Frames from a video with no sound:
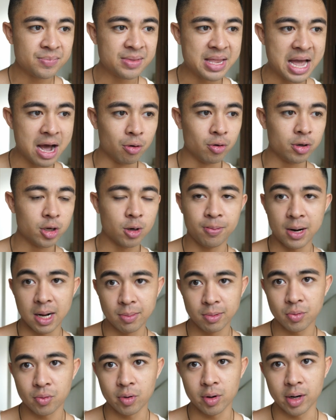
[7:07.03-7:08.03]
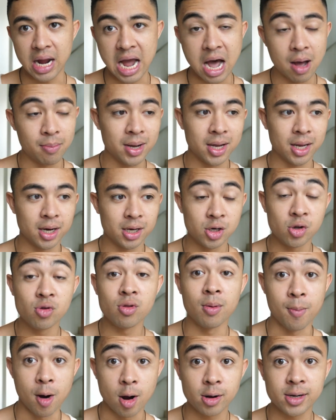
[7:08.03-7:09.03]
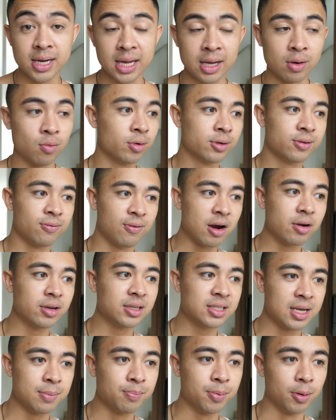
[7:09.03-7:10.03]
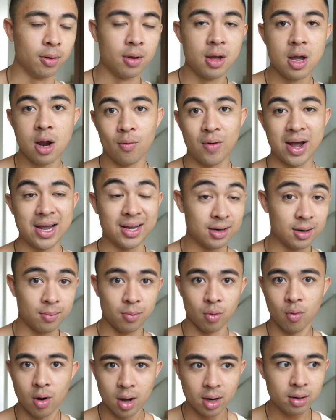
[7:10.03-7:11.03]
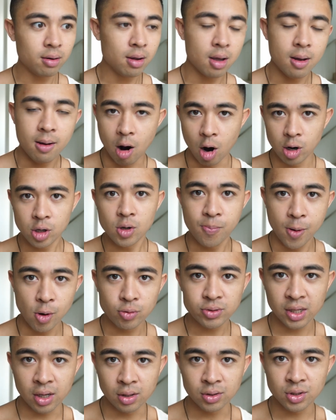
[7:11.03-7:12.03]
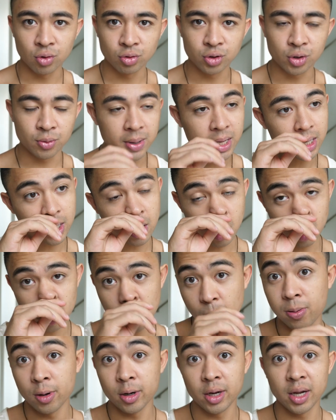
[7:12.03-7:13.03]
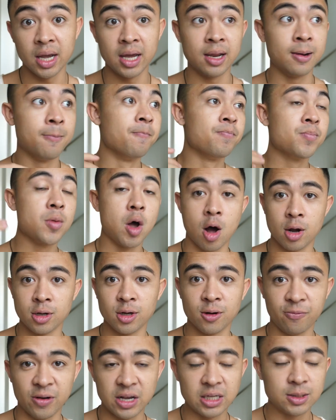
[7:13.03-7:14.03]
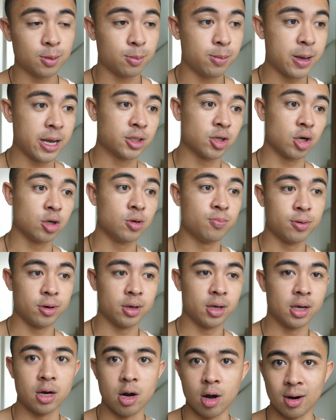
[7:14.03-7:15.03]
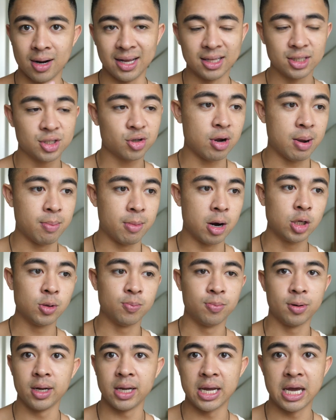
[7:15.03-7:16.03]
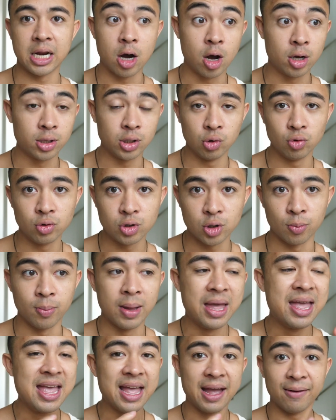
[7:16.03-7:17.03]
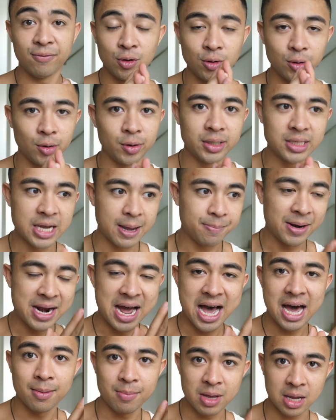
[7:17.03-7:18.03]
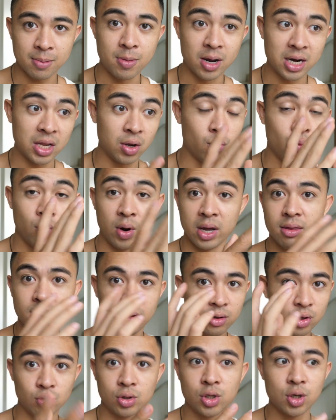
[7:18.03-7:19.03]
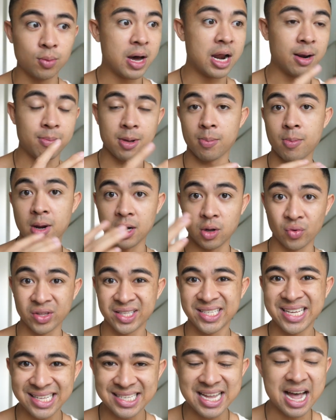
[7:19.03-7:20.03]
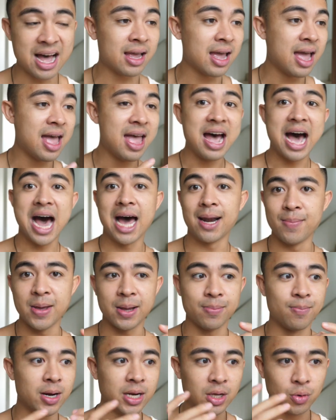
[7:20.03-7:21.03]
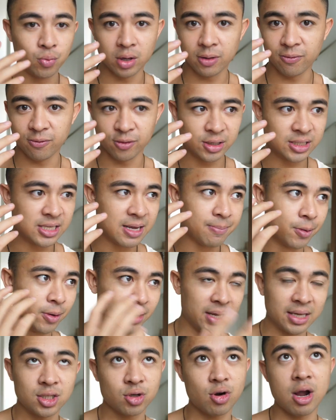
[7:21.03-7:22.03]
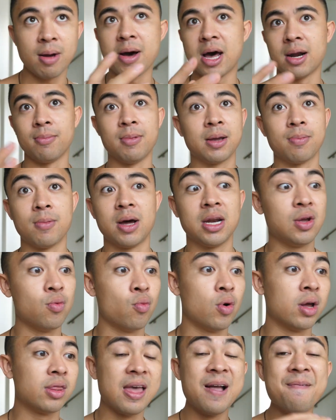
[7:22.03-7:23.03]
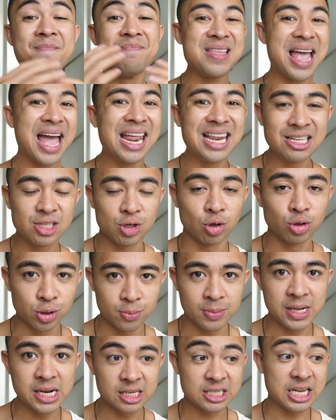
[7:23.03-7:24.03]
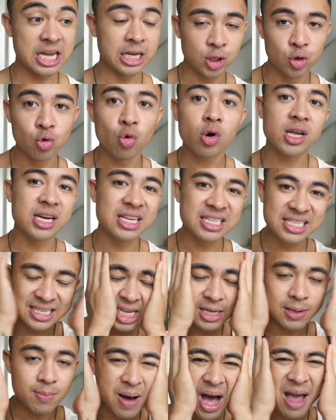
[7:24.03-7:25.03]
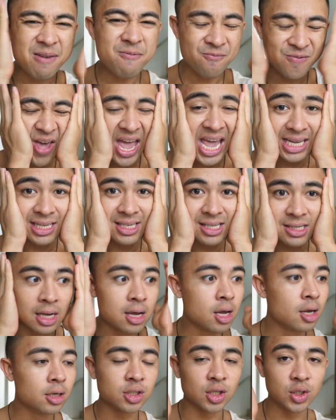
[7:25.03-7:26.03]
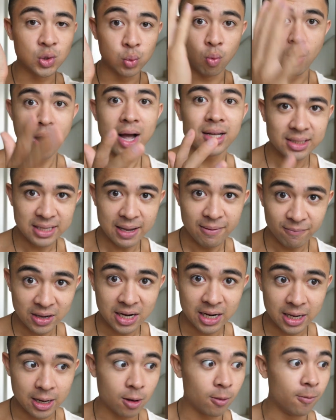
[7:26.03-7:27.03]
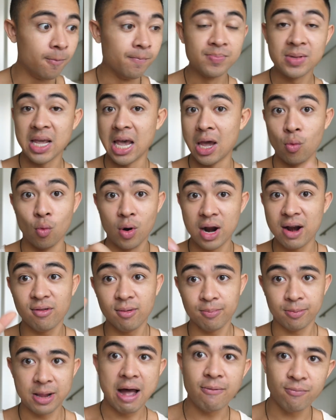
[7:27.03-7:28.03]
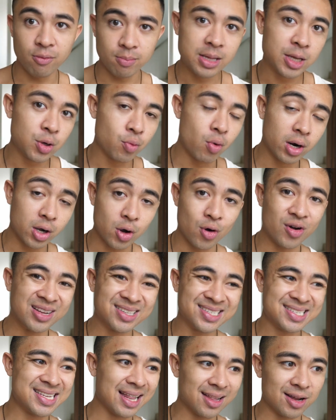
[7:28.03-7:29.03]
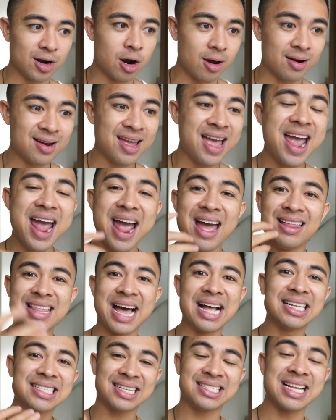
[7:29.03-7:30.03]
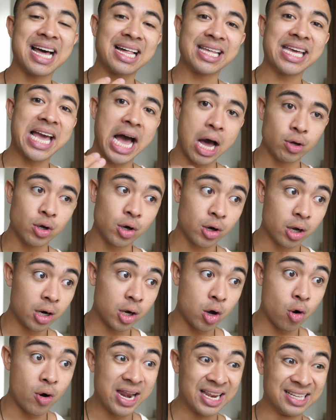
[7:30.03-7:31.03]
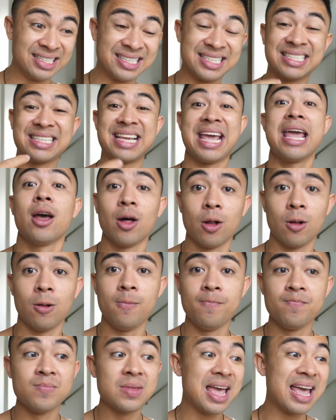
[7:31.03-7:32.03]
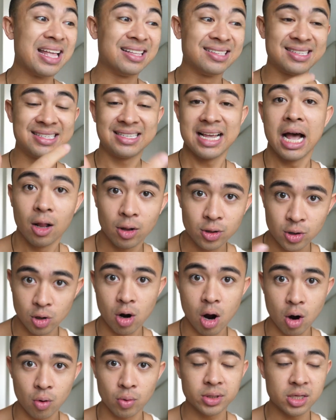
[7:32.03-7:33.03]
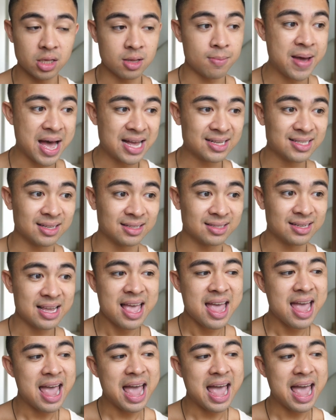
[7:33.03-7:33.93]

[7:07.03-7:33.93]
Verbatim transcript: Now, you're probably wondering, how am I gonna do the marketing? Well, it's very simple, right? Number one, are you posting on social media? Are you putting it on your Facebook page? Are you putting it on Instagram? Are you putting it on YouTube? If you literally type in how to make money with YouTube, how to make money with TikTok, how to make money with, for example, Instagram, how to make money with any social media site, you are gonna see my face just watch that video and whatever platform that you want to go ahead and sell it on. And that's exactly how you're going to go ahead and scale and sell your artwork to the masses.